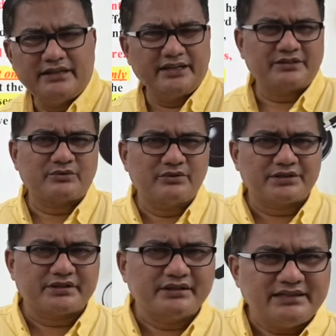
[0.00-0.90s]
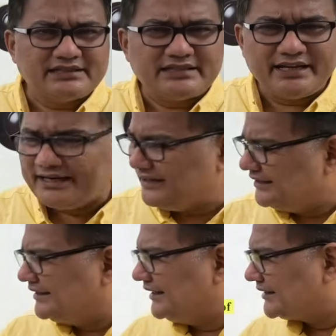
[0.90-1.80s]
next question, is there any
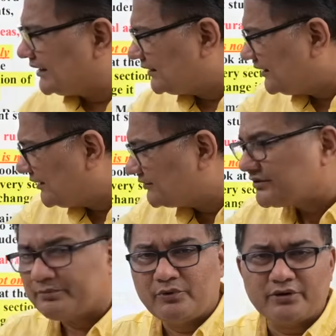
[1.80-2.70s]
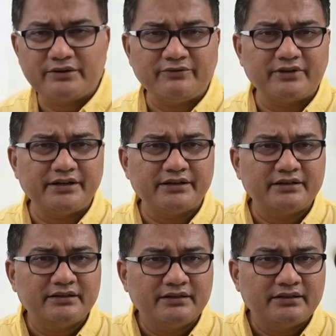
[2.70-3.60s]
data they have supported for it?
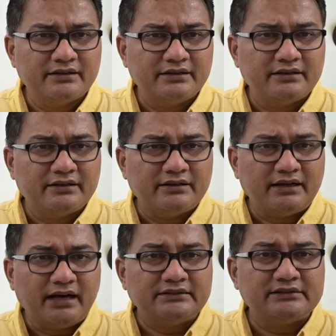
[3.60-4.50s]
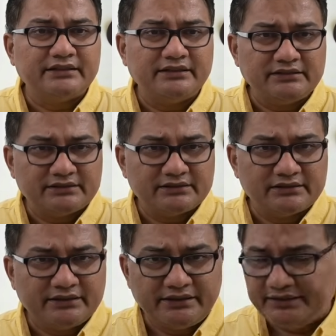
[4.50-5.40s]
Answer is
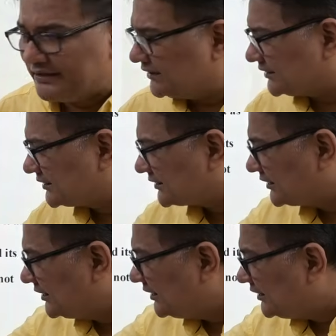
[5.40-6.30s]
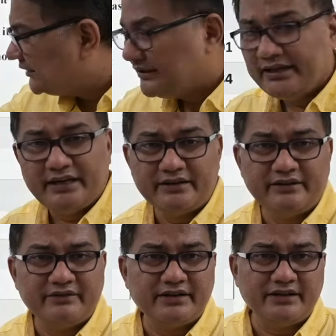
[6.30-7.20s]
yes, they have
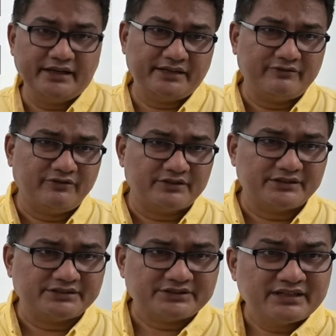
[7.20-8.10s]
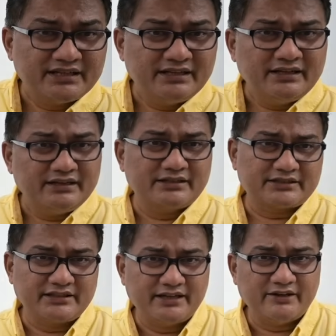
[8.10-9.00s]
given a data for this.
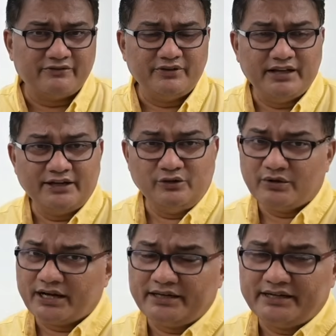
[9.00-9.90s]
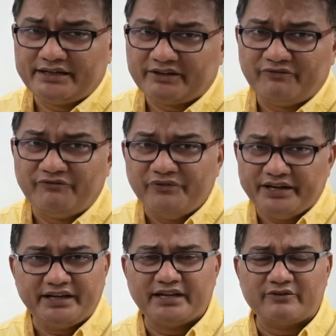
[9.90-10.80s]
Listen carefully and look at the data
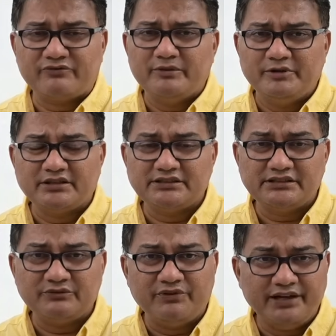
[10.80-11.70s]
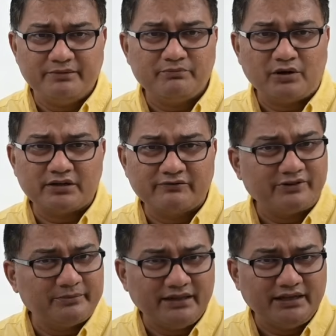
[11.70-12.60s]
very carefully because it is very important
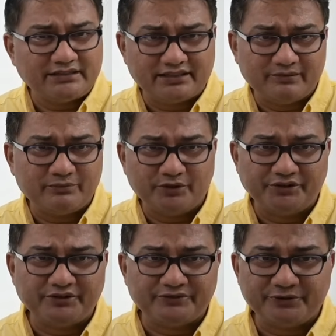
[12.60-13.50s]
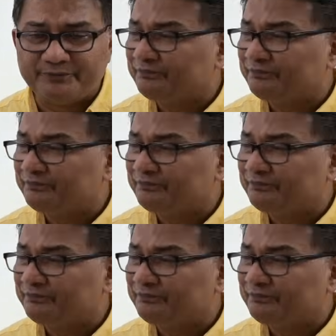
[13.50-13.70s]
from exam point of view.